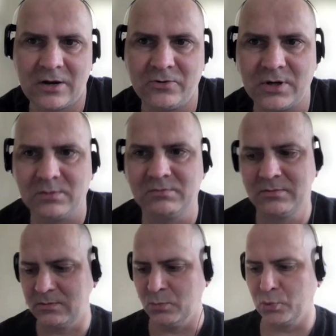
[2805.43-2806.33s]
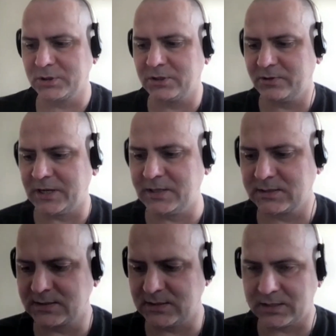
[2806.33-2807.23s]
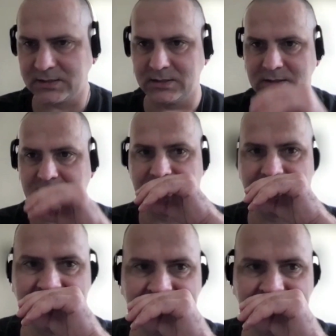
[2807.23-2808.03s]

our model, and that's it.